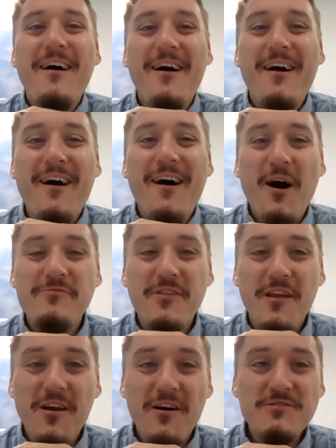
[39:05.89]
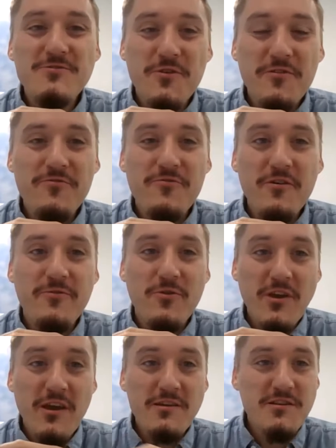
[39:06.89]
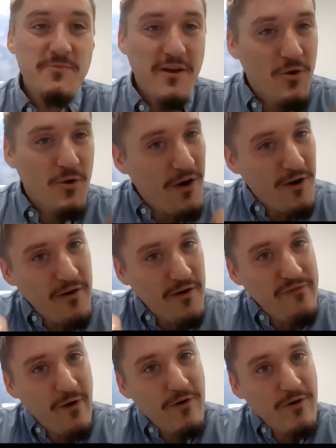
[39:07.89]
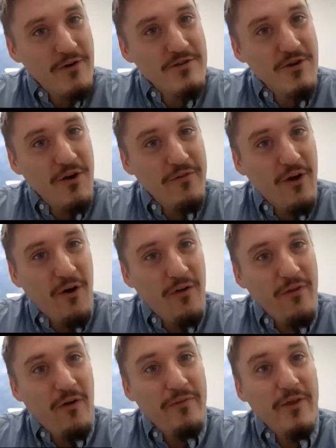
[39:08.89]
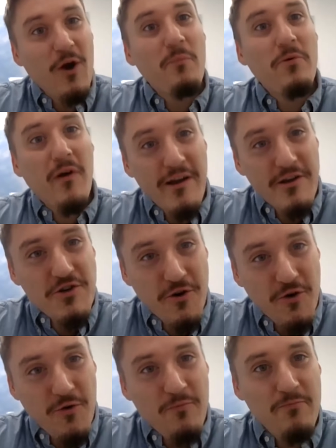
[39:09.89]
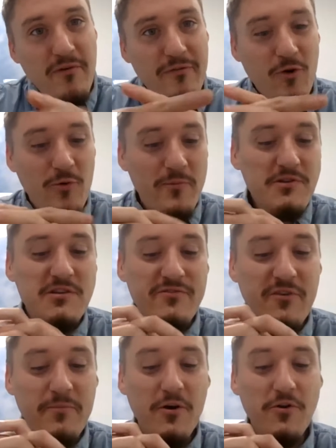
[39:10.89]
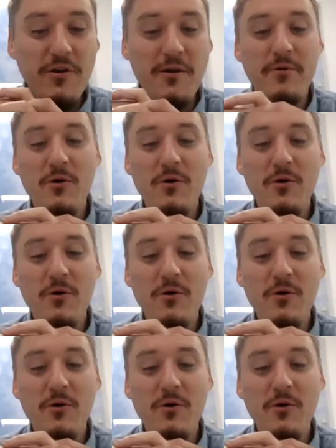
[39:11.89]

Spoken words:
Over the last sort of 3 or 4 years, there's been quite a lot of focus on the operational performance of a building.